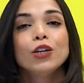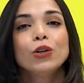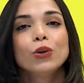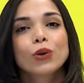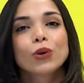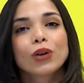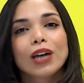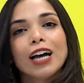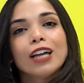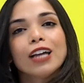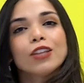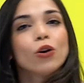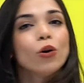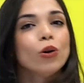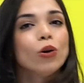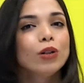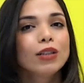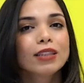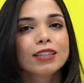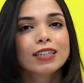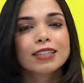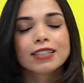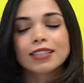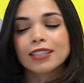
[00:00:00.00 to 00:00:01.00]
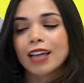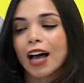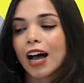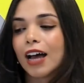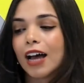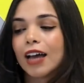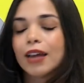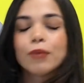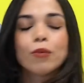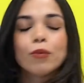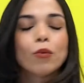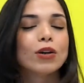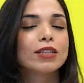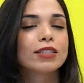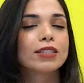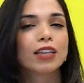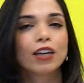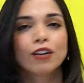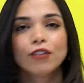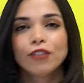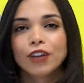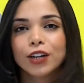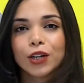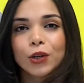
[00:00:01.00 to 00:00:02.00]
You can all the time,
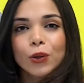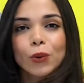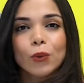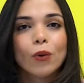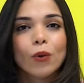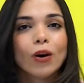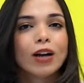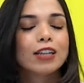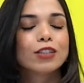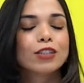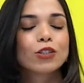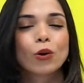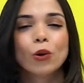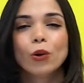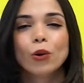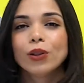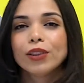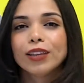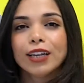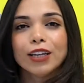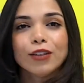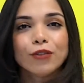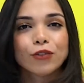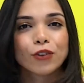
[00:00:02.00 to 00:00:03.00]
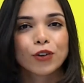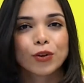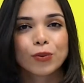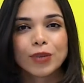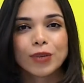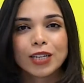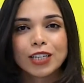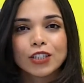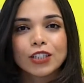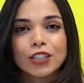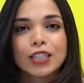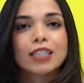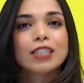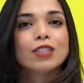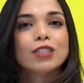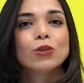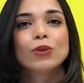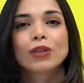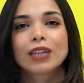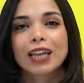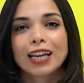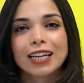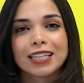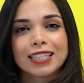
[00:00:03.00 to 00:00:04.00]
whatever you want, all the information,
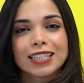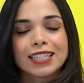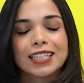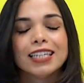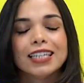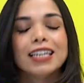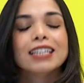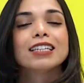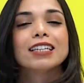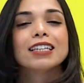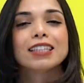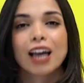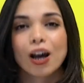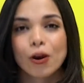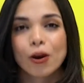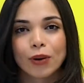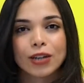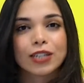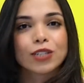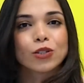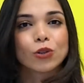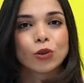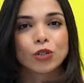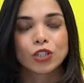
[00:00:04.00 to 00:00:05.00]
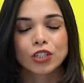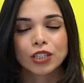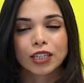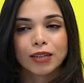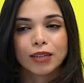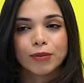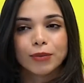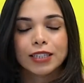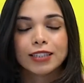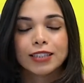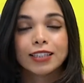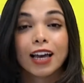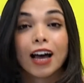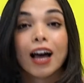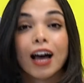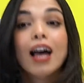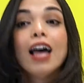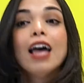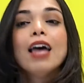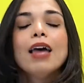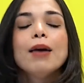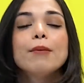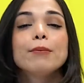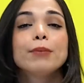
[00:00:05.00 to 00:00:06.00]
you can see it in our social
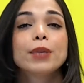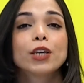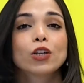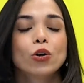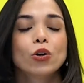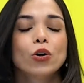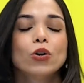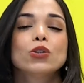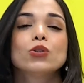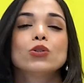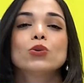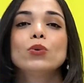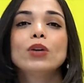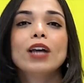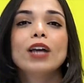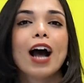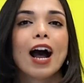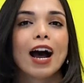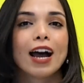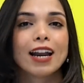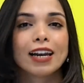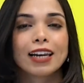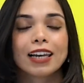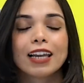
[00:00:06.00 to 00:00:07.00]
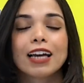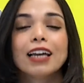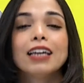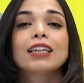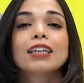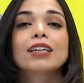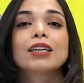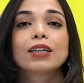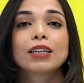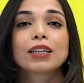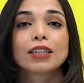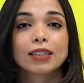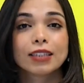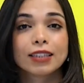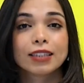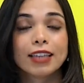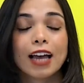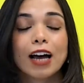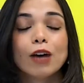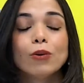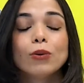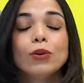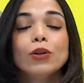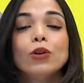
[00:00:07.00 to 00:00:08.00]
media, because we are like
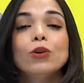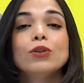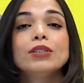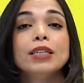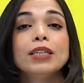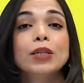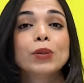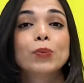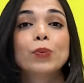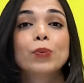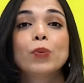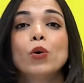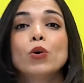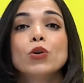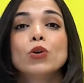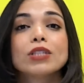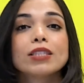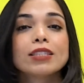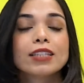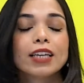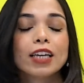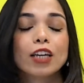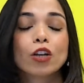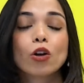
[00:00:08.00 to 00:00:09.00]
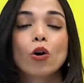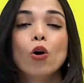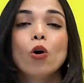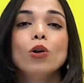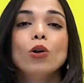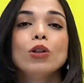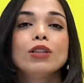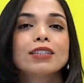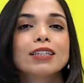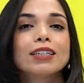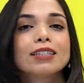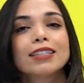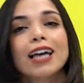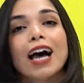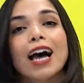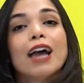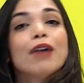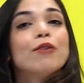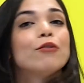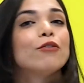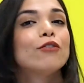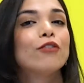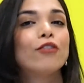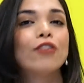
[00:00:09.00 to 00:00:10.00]
downloading, posting all the
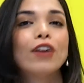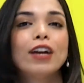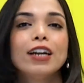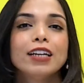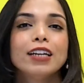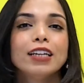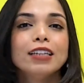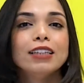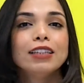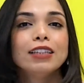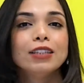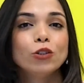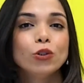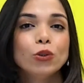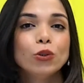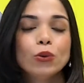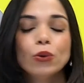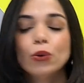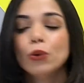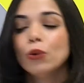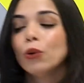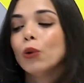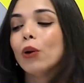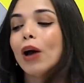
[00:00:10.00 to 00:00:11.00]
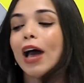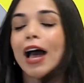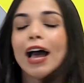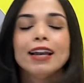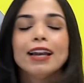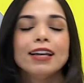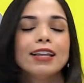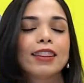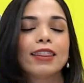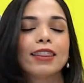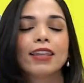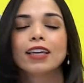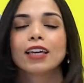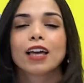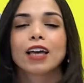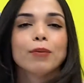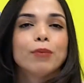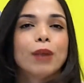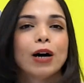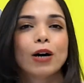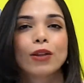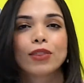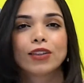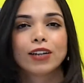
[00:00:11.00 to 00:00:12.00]
time, very new, anything
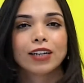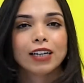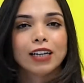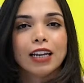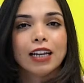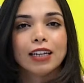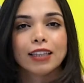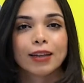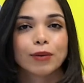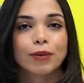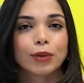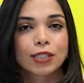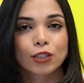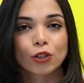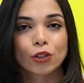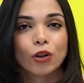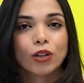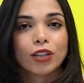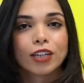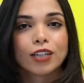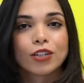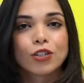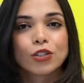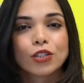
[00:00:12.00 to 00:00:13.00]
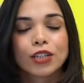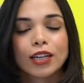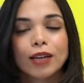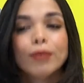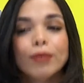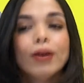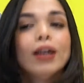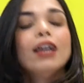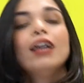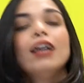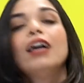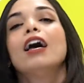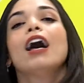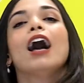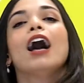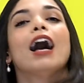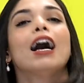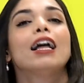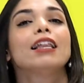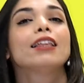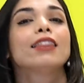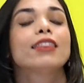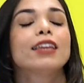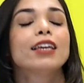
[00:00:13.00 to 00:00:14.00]
about the scholarship,
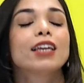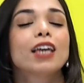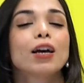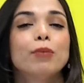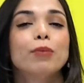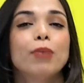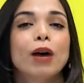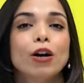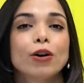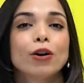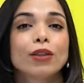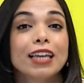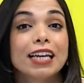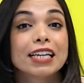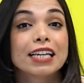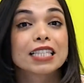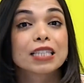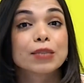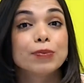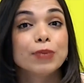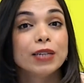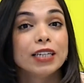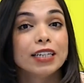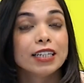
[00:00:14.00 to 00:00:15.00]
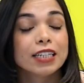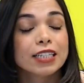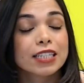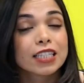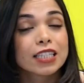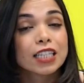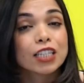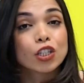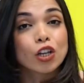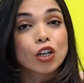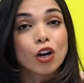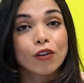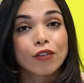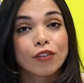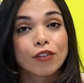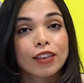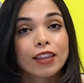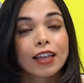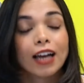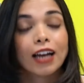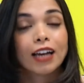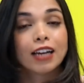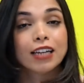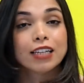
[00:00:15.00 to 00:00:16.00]
anything about the experiences of
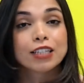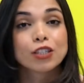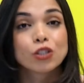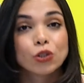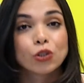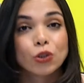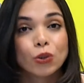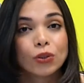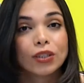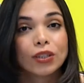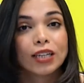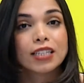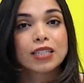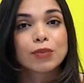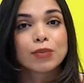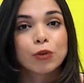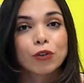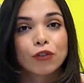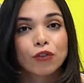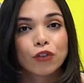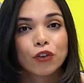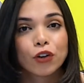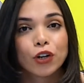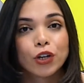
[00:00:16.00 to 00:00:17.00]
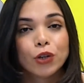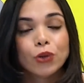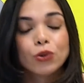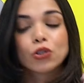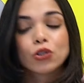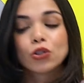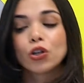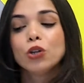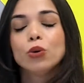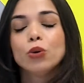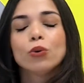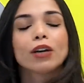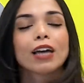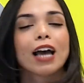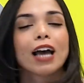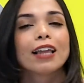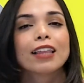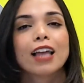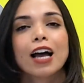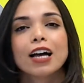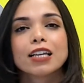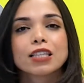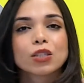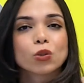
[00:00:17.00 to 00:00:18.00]
the students before you, so you
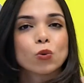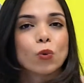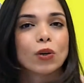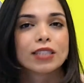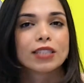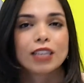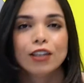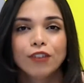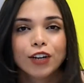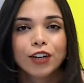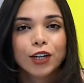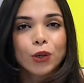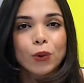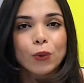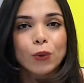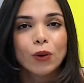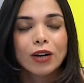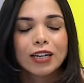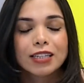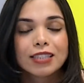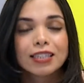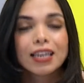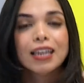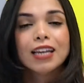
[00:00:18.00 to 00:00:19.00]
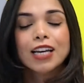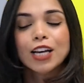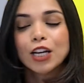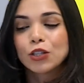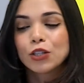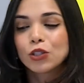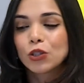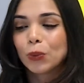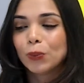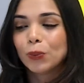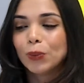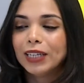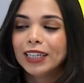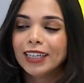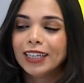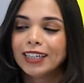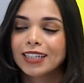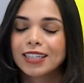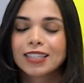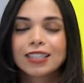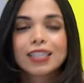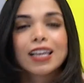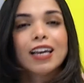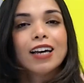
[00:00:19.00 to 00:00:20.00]
can ask whatever you want. So
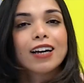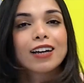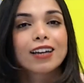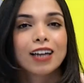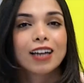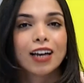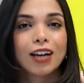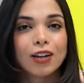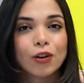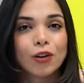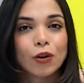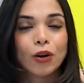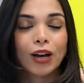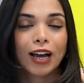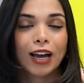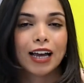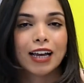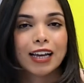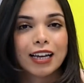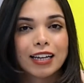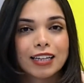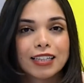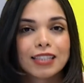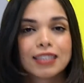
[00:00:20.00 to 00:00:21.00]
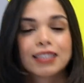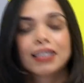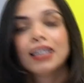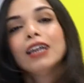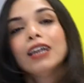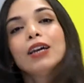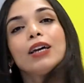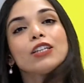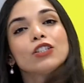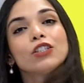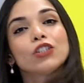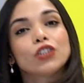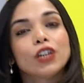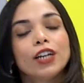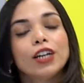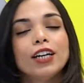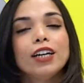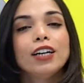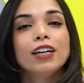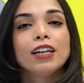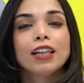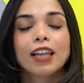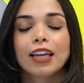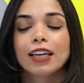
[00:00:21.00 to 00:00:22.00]
please come and
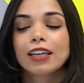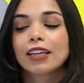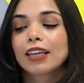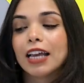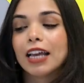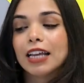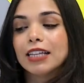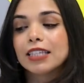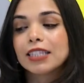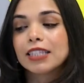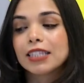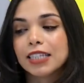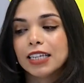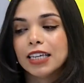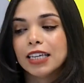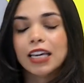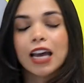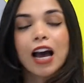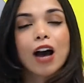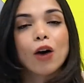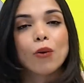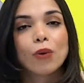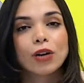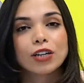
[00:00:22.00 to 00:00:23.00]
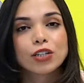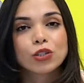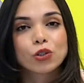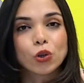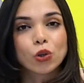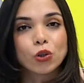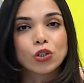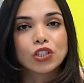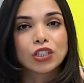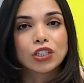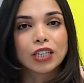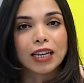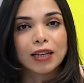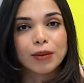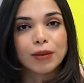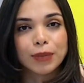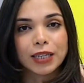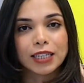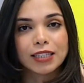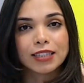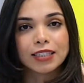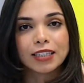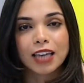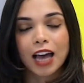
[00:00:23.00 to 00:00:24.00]
share and see our social
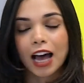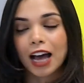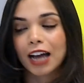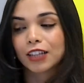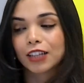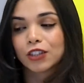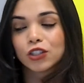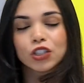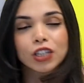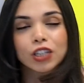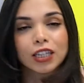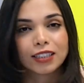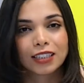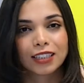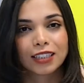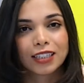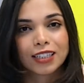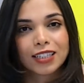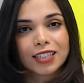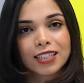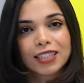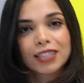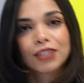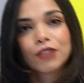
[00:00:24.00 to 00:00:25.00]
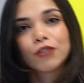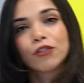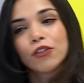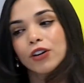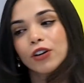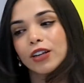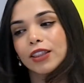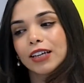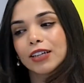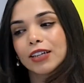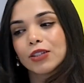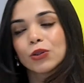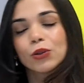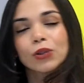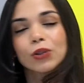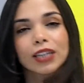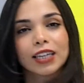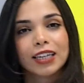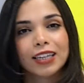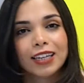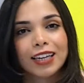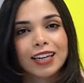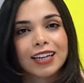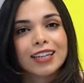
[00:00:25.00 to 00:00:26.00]
media channels for the
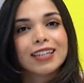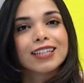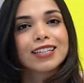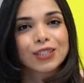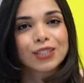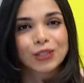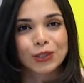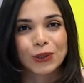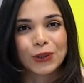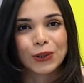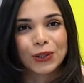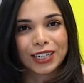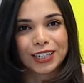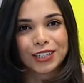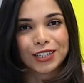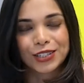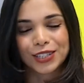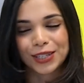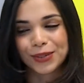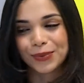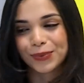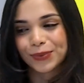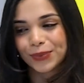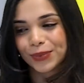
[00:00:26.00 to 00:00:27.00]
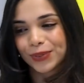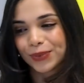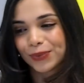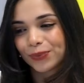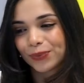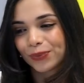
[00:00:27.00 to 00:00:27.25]
Turkey scholarship.